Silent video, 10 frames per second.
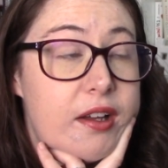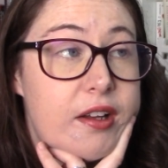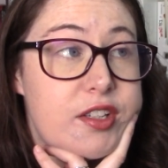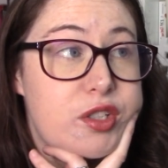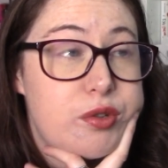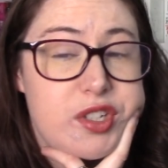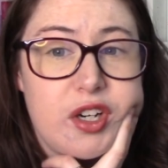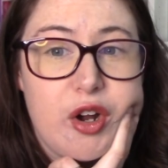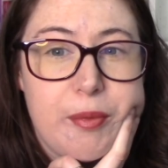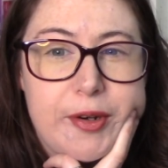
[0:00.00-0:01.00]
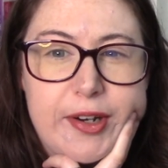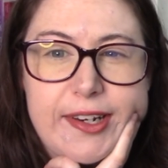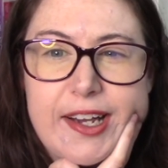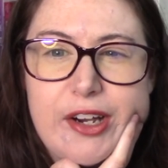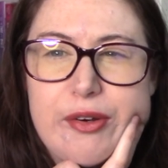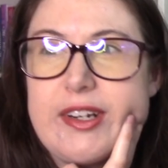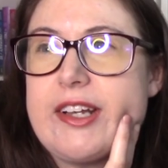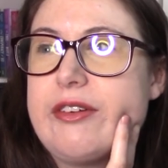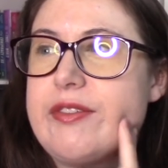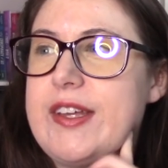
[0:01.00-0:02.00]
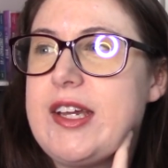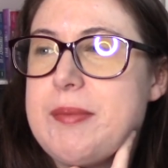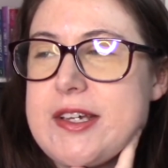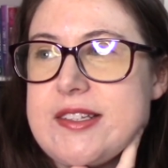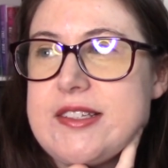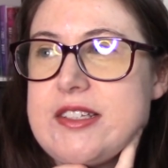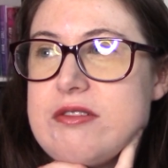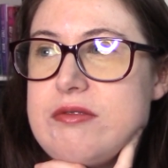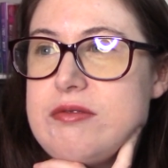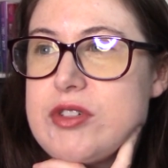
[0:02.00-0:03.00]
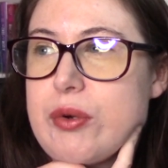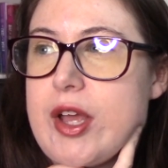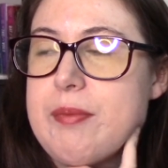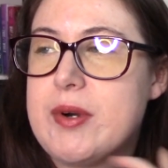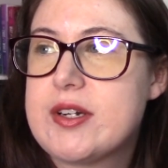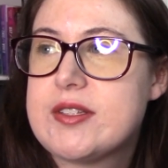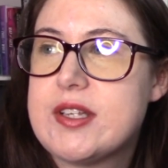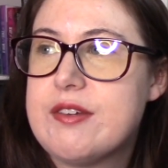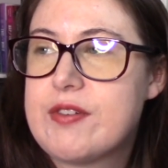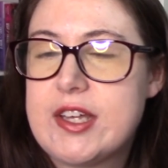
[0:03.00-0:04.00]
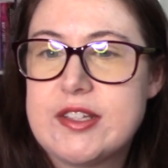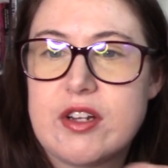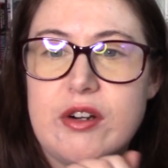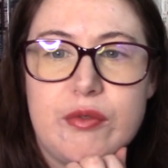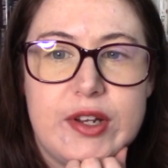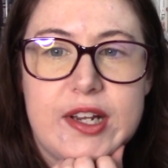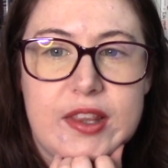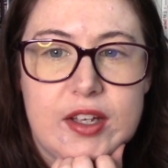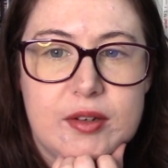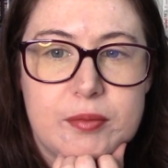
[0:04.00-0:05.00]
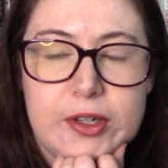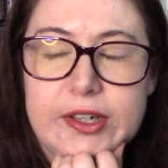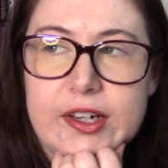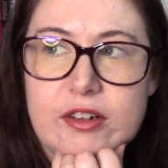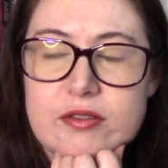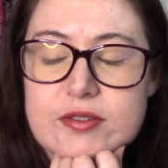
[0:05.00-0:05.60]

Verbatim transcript: schools aren't open right now and I don't think it makes sense to donate books if kids aren't reading them right now.